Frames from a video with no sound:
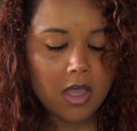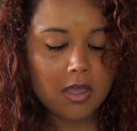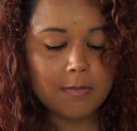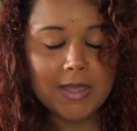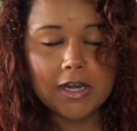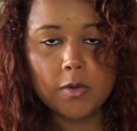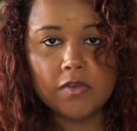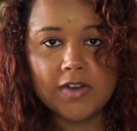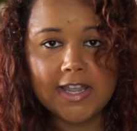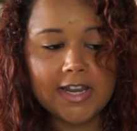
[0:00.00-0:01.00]
I know I
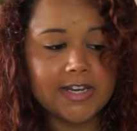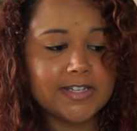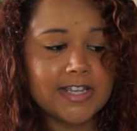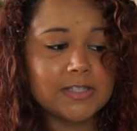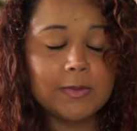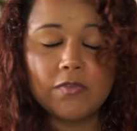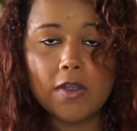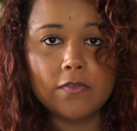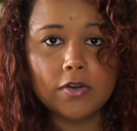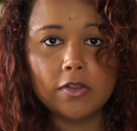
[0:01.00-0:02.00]
rant and it takes me
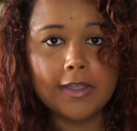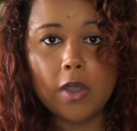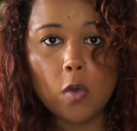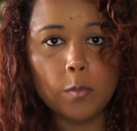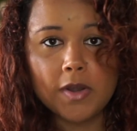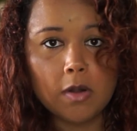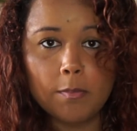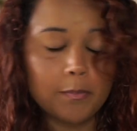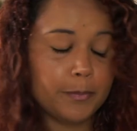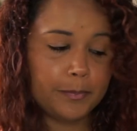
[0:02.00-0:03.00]
forever to like open
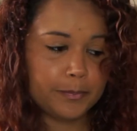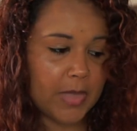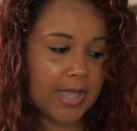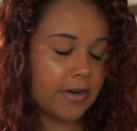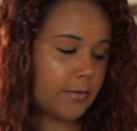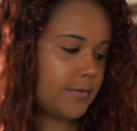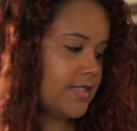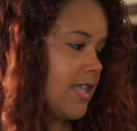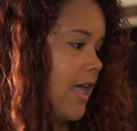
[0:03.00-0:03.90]
items.